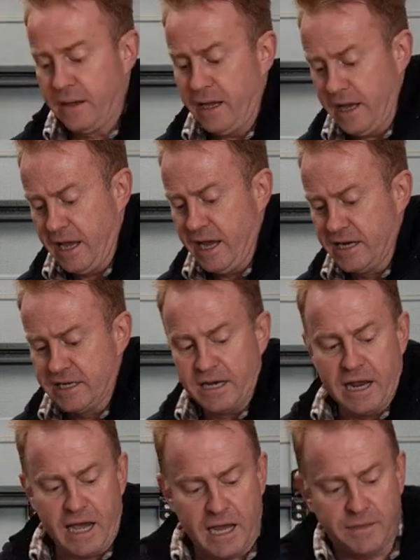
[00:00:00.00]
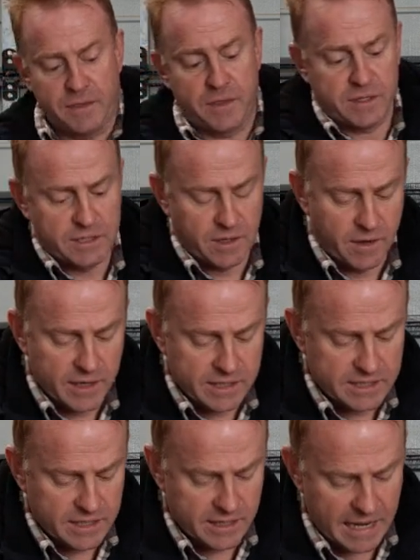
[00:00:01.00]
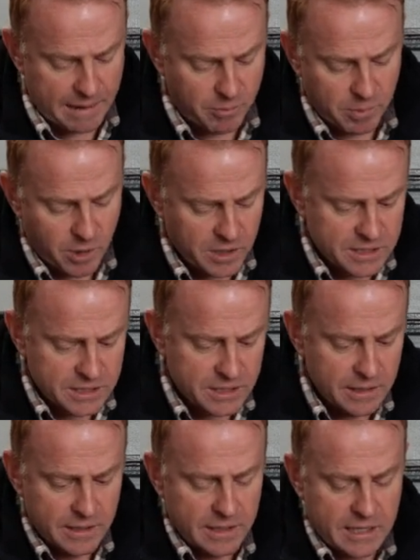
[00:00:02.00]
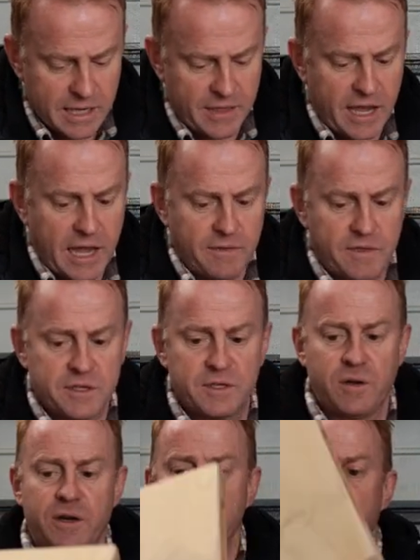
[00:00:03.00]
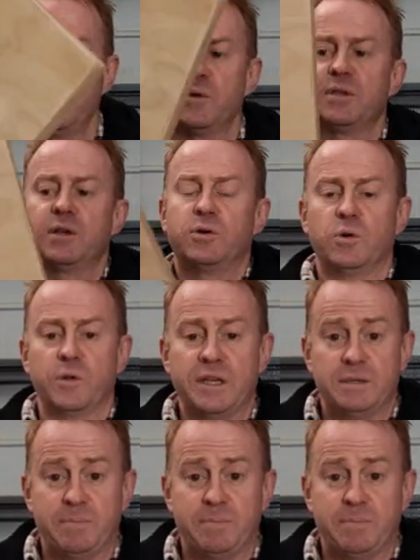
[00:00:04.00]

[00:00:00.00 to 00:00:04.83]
and an eighth sized apple box. Now the eighth size, we also call these